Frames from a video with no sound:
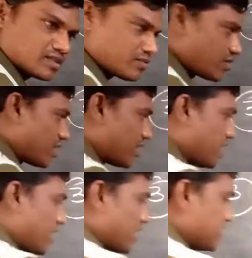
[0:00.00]

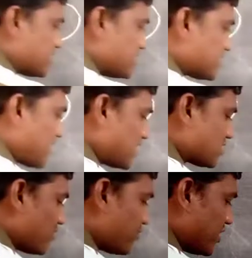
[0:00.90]
Okay, this
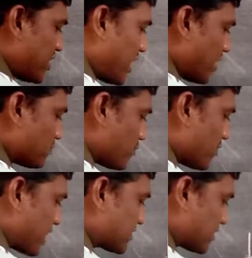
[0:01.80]
distance 50 km we
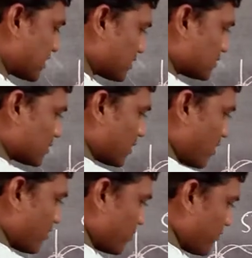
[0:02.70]
consider.
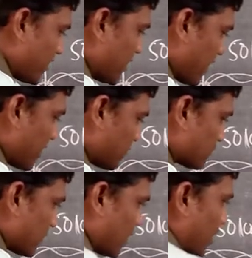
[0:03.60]
50
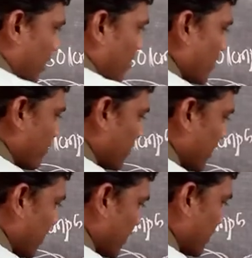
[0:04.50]
km.
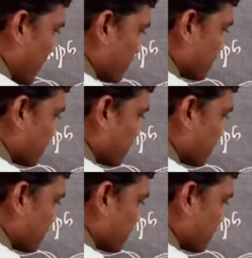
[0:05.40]
50 km